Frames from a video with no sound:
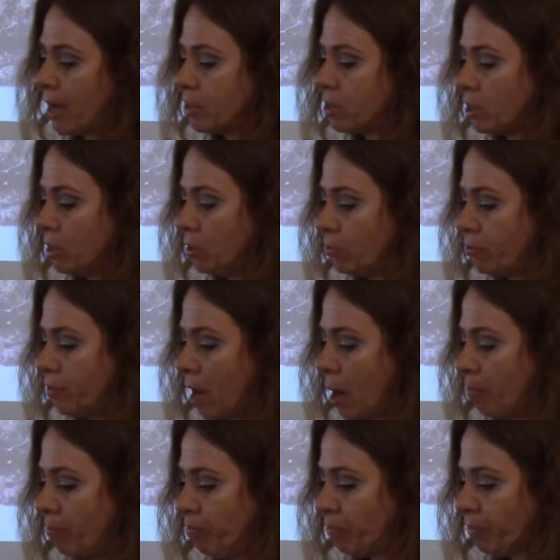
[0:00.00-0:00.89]
pattern
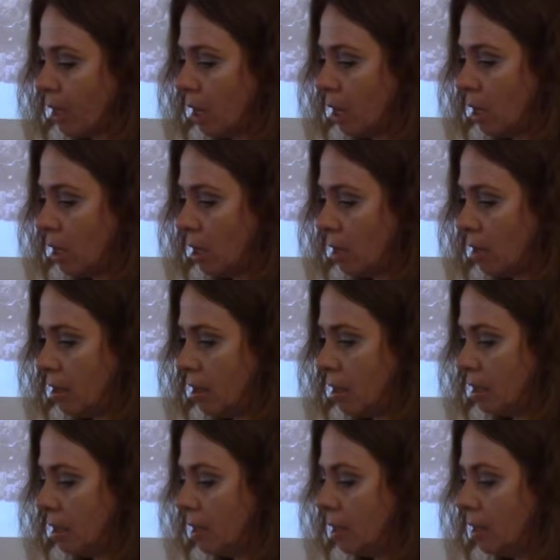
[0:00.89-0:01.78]
from
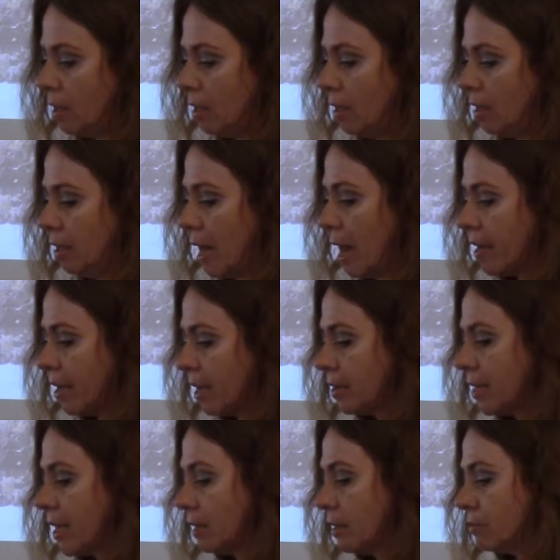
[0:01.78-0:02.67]

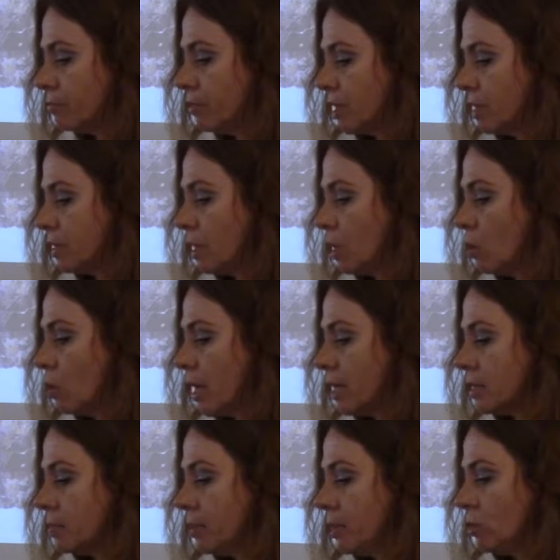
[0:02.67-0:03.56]
Ayapriana fresco
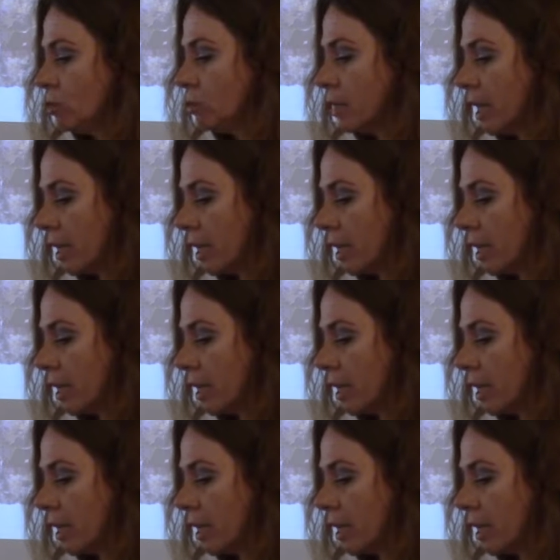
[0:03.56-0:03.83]
has been